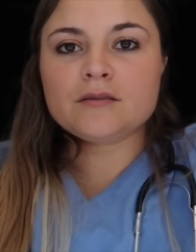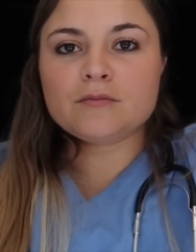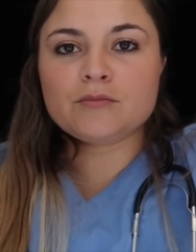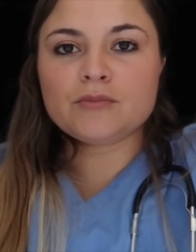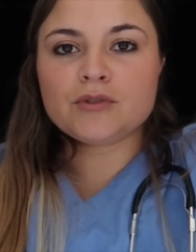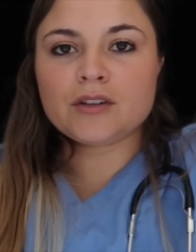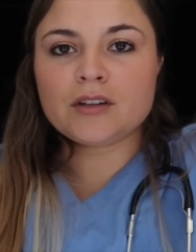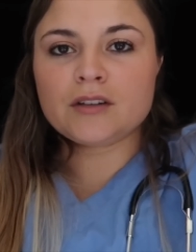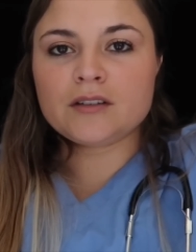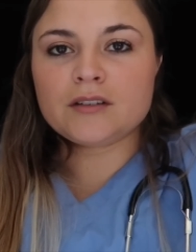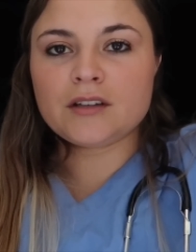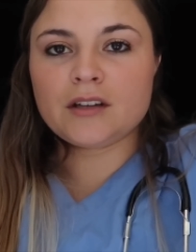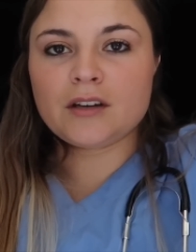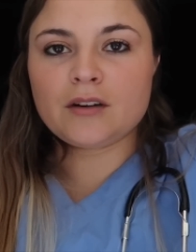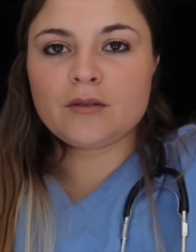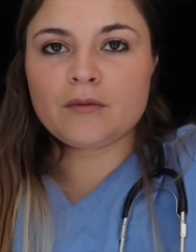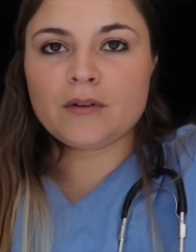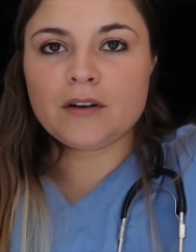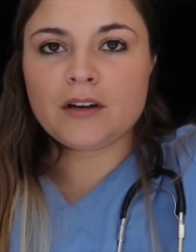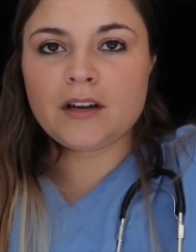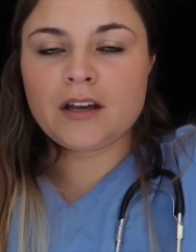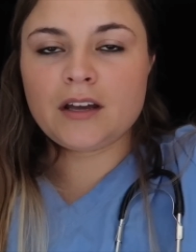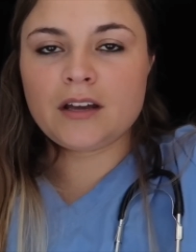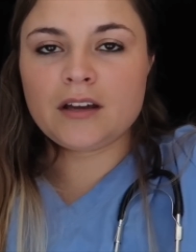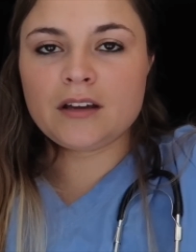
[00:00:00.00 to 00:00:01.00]
So I'm just going to
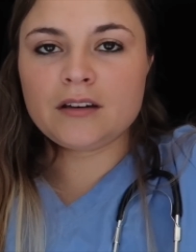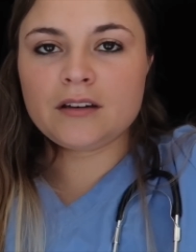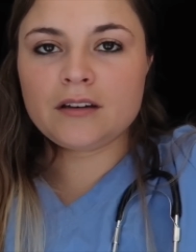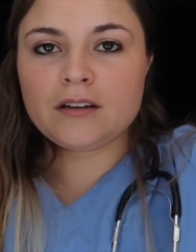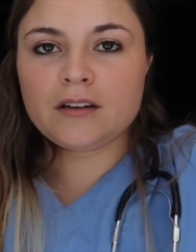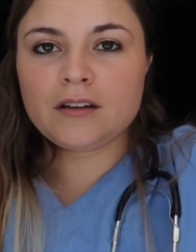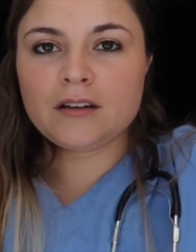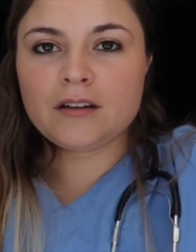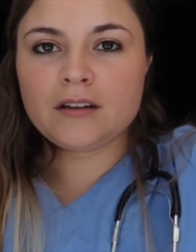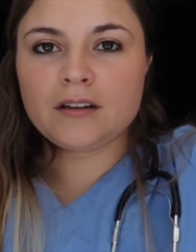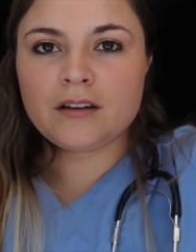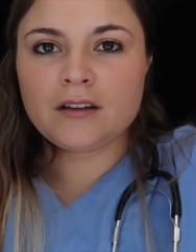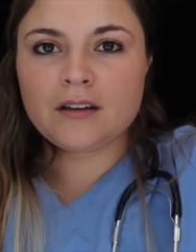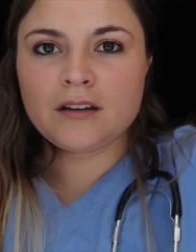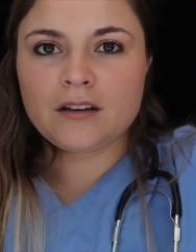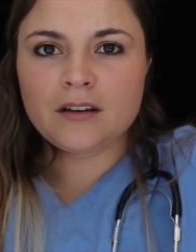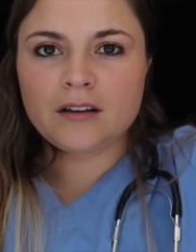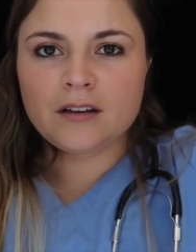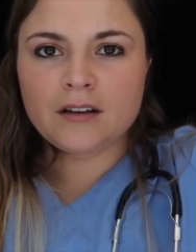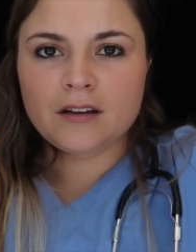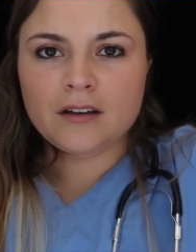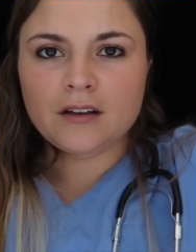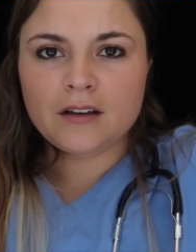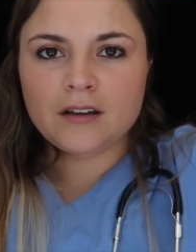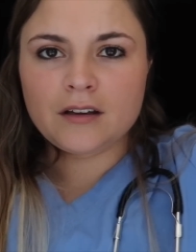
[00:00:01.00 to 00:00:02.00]
take one hand
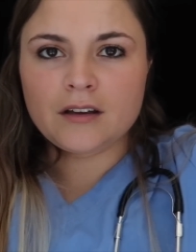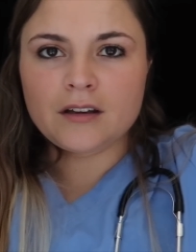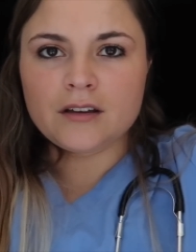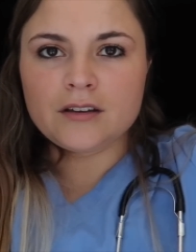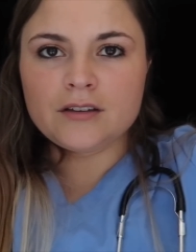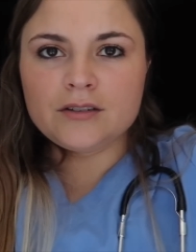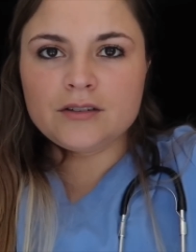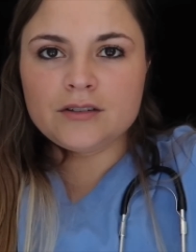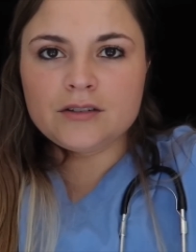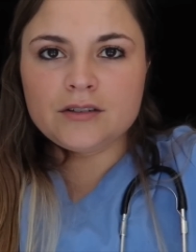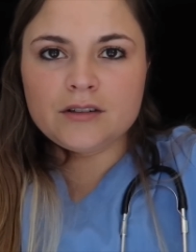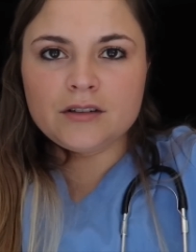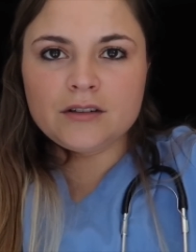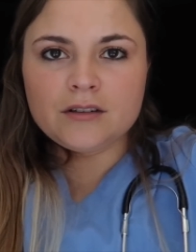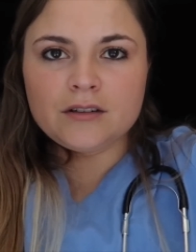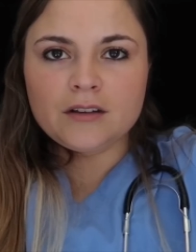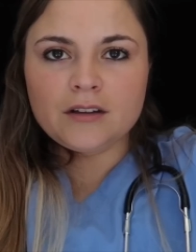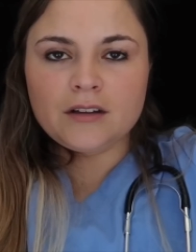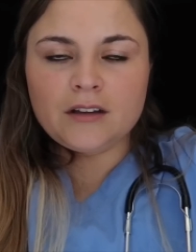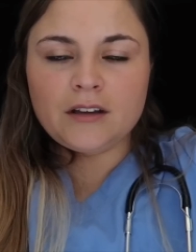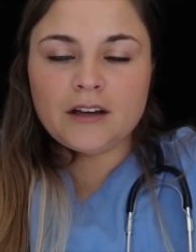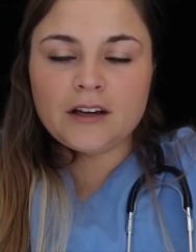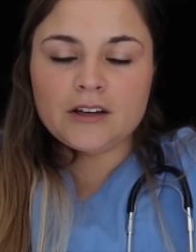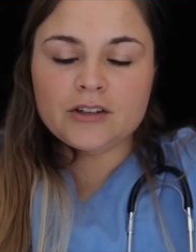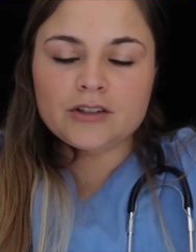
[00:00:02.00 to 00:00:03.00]
and
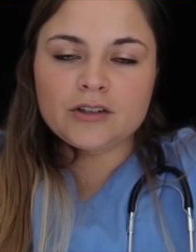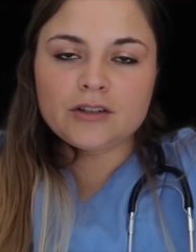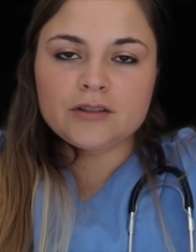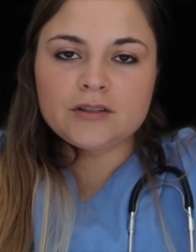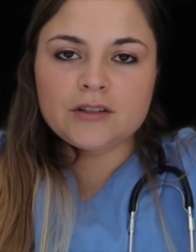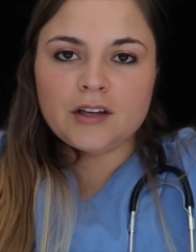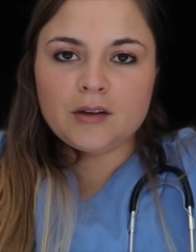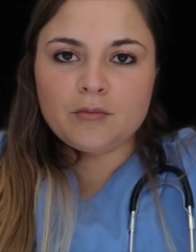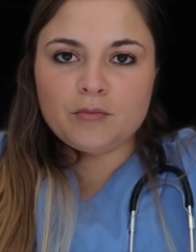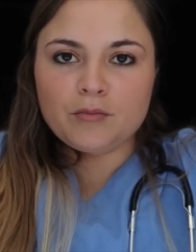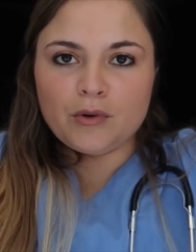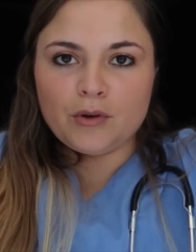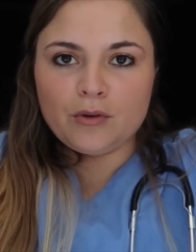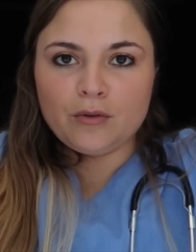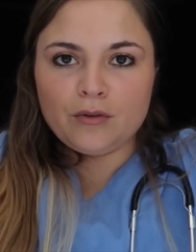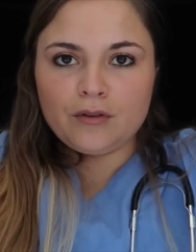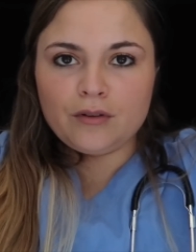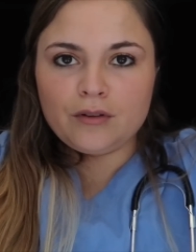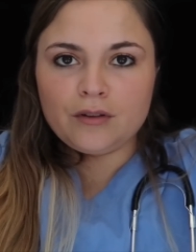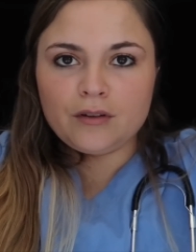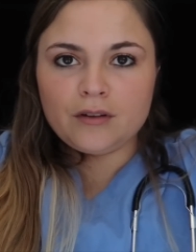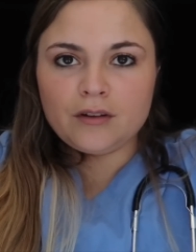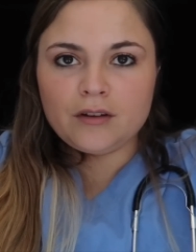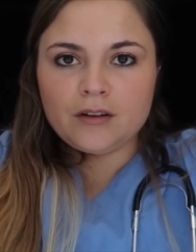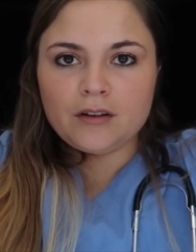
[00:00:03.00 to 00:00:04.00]
gently, actually I'll take
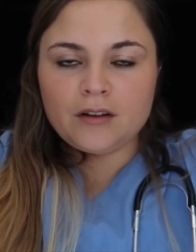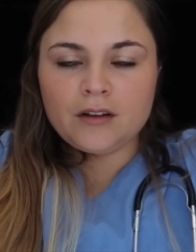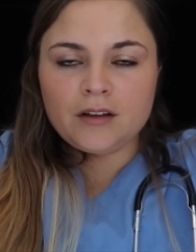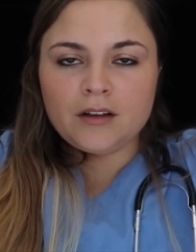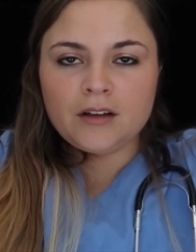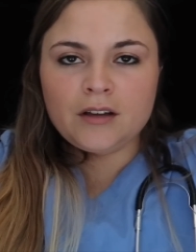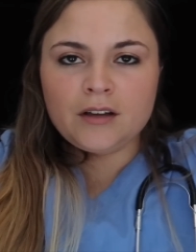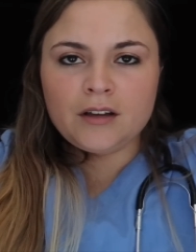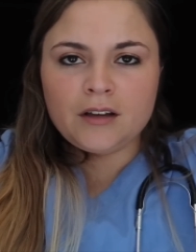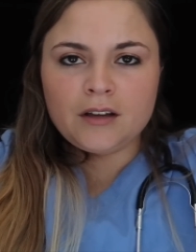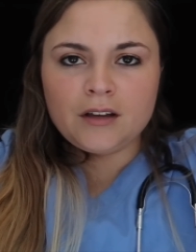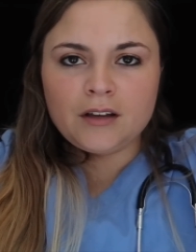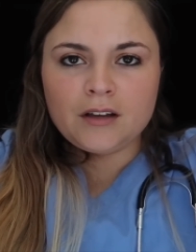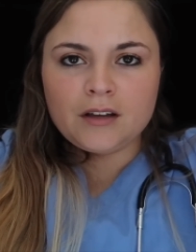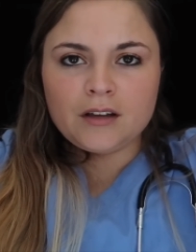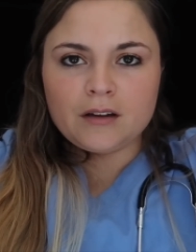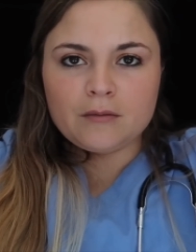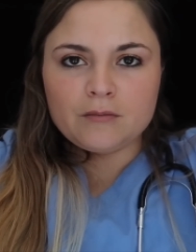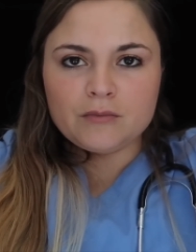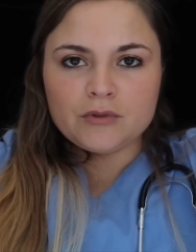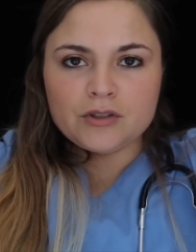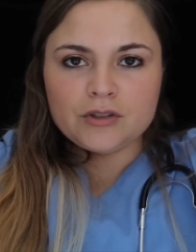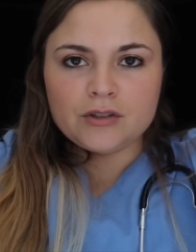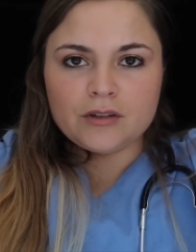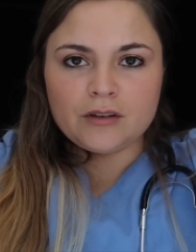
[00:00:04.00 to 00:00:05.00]
both.
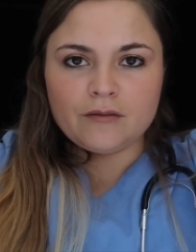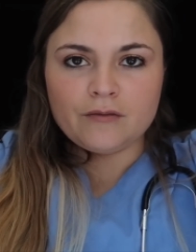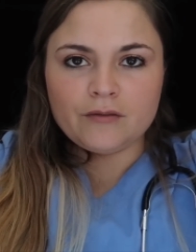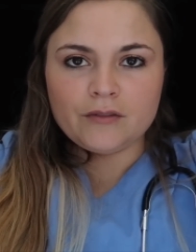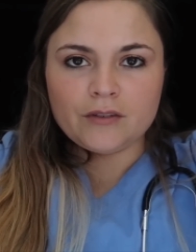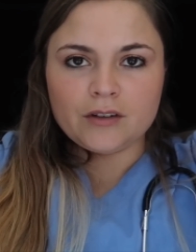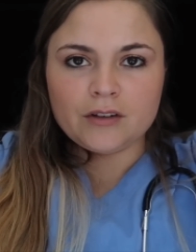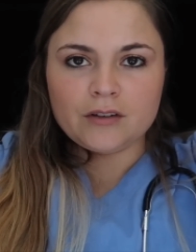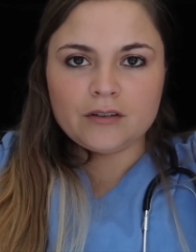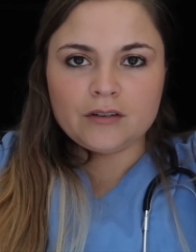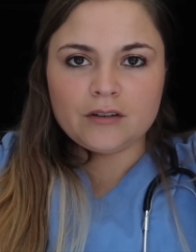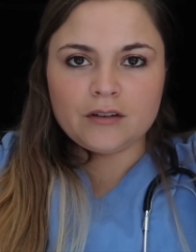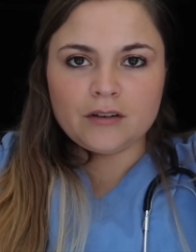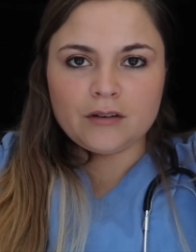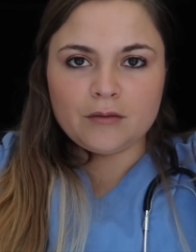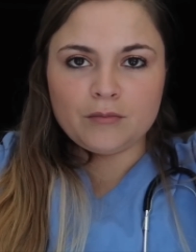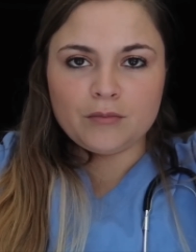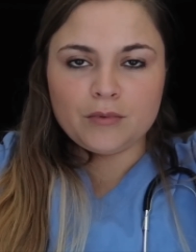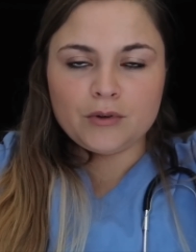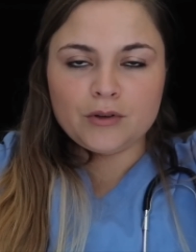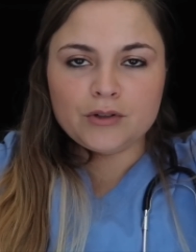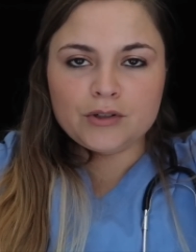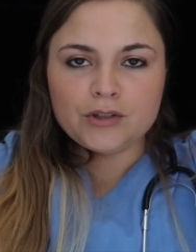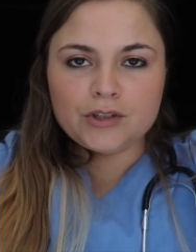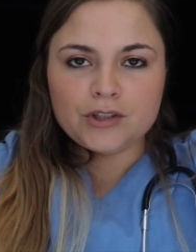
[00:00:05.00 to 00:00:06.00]
I'm just going
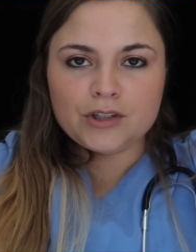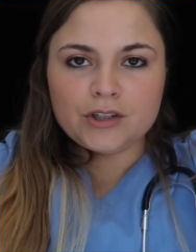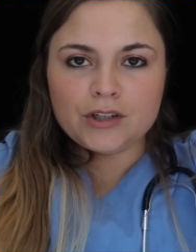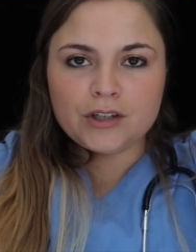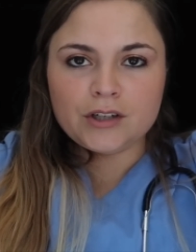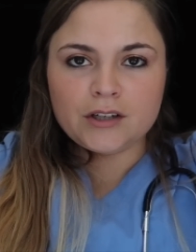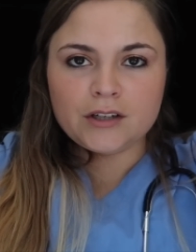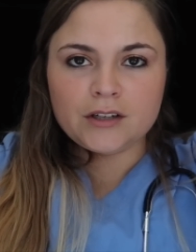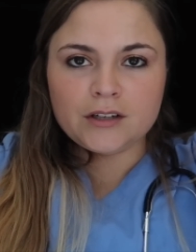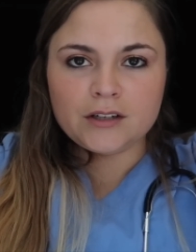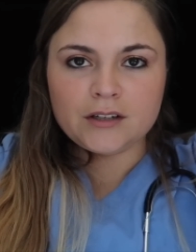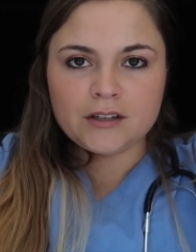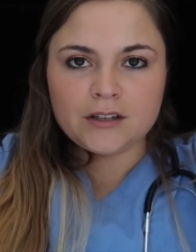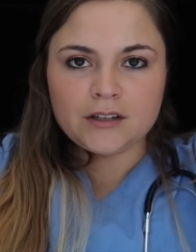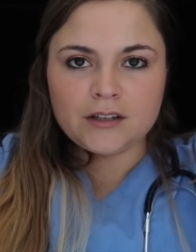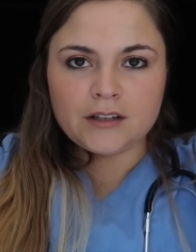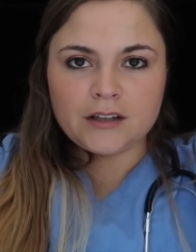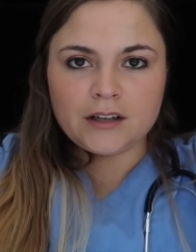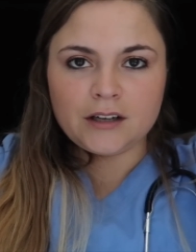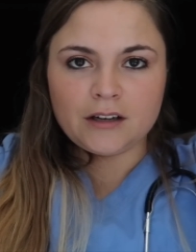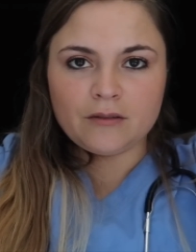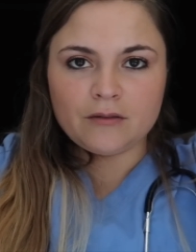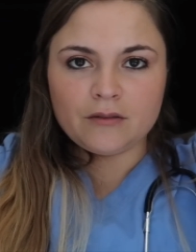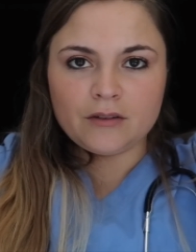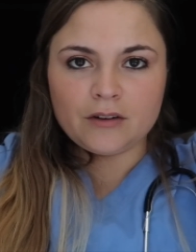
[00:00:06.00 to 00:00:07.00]
to push
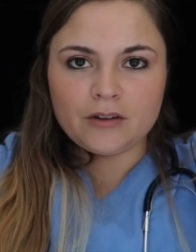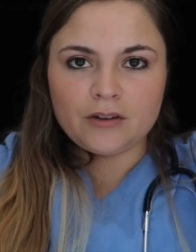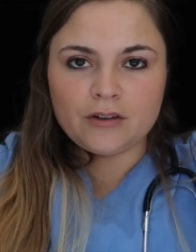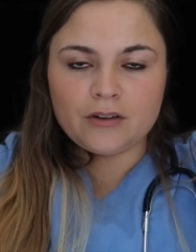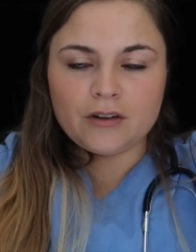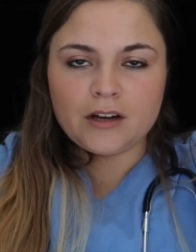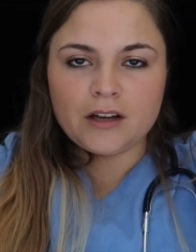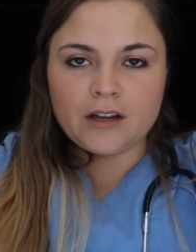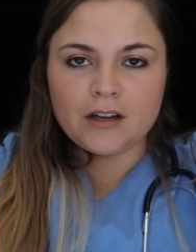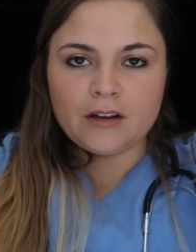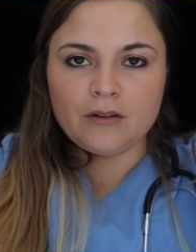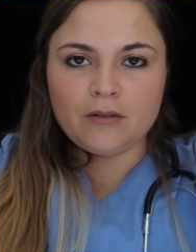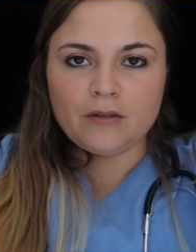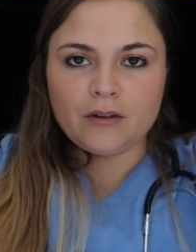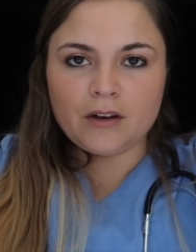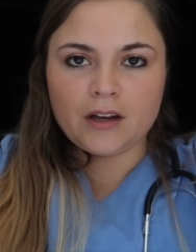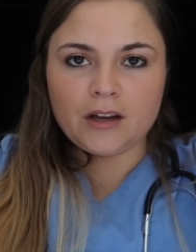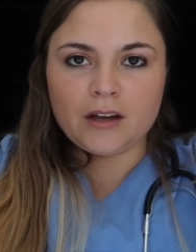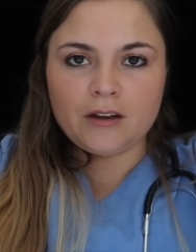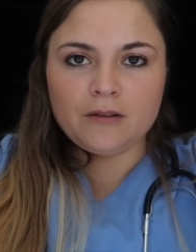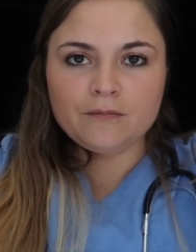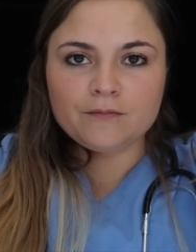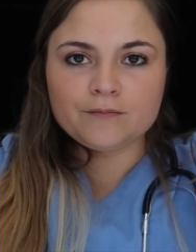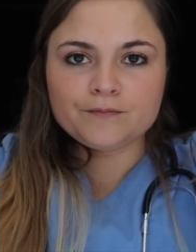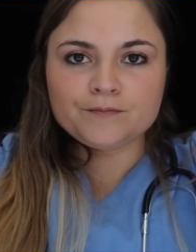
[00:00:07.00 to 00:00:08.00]
down on your head,
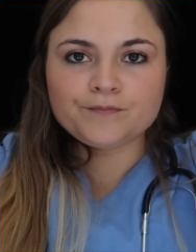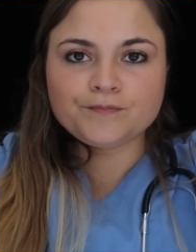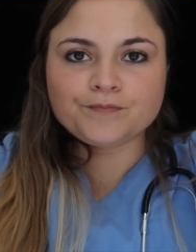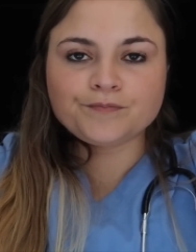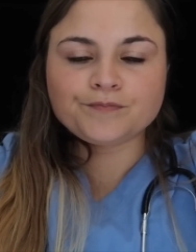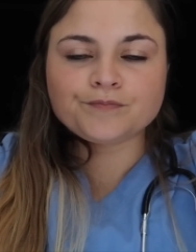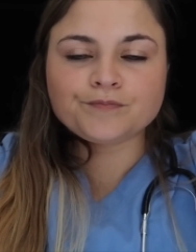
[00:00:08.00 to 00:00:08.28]
okay?